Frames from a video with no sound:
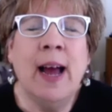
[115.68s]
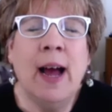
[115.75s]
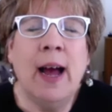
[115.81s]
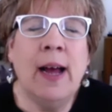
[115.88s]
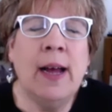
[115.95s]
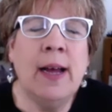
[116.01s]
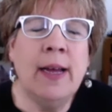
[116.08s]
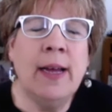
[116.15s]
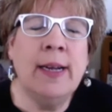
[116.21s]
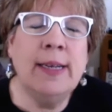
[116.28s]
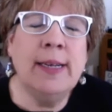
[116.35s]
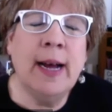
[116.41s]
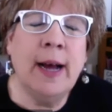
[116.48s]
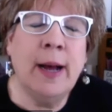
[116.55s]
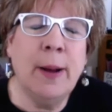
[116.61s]
And
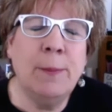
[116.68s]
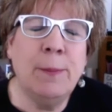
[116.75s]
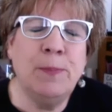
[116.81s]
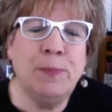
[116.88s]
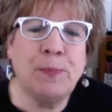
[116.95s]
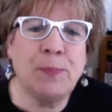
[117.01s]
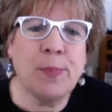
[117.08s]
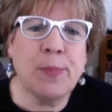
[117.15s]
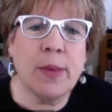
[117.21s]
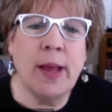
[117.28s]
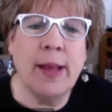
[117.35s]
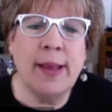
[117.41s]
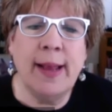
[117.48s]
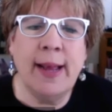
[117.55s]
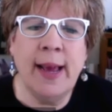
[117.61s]

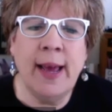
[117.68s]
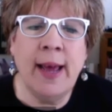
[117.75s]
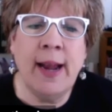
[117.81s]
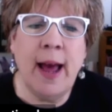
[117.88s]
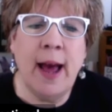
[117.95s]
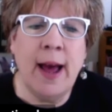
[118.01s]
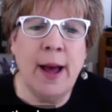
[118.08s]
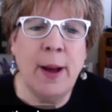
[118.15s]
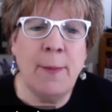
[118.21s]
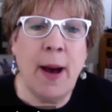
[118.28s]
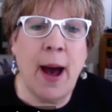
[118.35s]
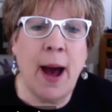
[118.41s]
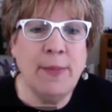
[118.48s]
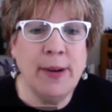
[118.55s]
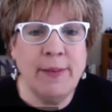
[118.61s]

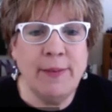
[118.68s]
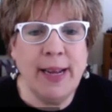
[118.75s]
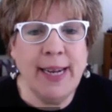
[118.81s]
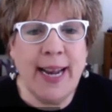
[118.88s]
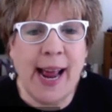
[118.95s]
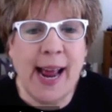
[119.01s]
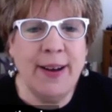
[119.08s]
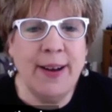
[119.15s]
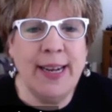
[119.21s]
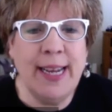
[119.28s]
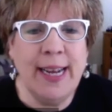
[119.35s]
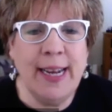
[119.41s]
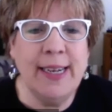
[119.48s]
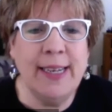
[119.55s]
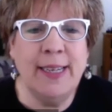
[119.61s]
I'm living now in
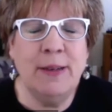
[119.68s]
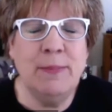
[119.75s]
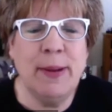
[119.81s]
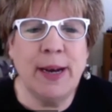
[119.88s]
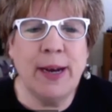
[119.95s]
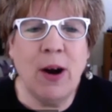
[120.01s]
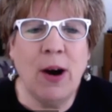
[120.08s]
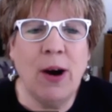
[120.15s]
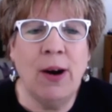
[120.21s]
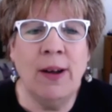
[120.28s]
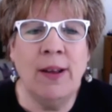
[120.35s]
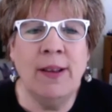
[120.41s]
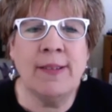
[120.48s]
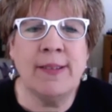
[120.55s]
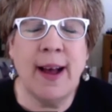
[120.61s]
England
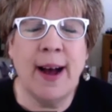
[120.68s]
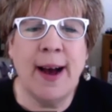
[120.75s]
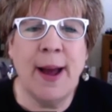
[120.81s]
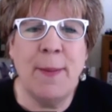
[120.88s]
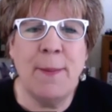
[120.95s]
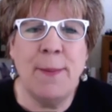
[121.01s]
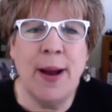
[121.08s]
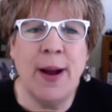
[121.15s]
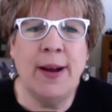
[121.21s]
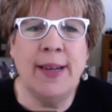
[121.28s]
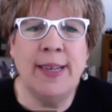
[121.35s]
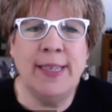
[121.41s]
because I am married